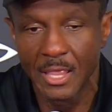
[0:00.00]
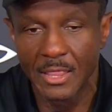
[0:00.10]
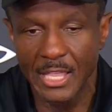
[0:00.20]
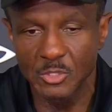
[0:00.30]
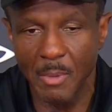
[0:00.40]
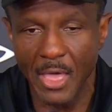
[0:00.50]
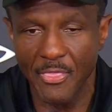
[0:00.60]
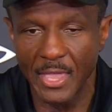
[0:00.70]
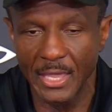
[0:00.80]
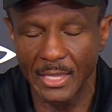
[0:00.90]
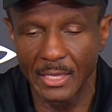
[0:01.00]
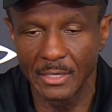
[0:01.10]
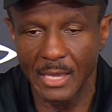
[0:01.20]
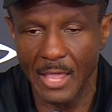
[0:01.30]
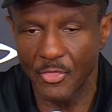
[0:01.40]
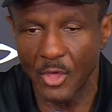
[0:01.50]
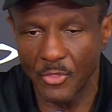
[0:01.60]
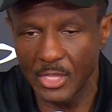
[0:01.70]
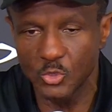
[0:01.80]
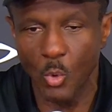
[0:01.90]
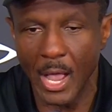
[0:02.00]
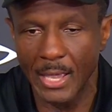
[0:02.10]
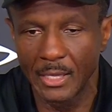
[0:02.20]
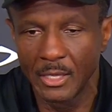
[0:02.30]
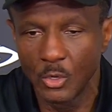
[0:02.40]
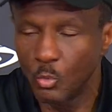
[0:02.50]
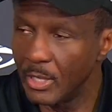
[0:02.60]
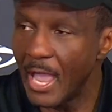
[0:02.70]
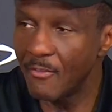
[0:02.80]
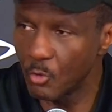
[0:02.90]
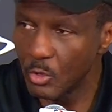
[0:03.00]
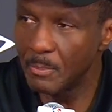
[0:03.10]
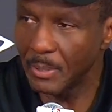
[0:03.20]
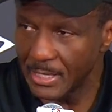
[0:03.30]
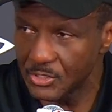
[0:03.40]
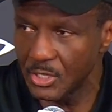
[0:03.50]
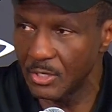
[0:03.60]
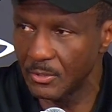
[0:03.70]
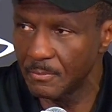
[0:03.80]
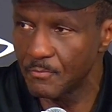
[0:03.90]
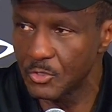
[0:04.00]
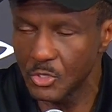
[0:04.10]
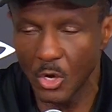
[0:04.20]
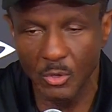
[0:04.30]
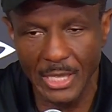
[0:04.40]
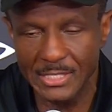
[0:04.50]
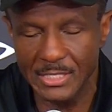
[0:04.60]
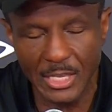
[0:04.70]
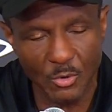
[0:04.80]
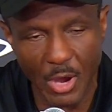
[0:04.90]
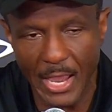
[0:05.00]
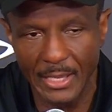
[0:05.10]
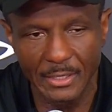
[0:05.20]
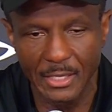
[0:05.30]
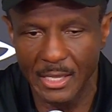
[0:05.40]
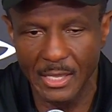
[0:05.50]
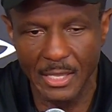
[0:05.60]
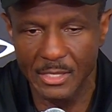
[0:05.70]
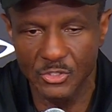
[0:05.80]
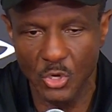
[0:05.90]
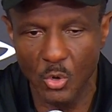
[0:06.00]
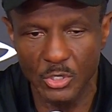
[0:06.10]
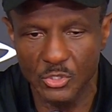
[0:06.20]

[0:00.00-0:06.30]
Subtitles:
that's my thing. And I thought that's why we have the replay center. So let's get it right. There's no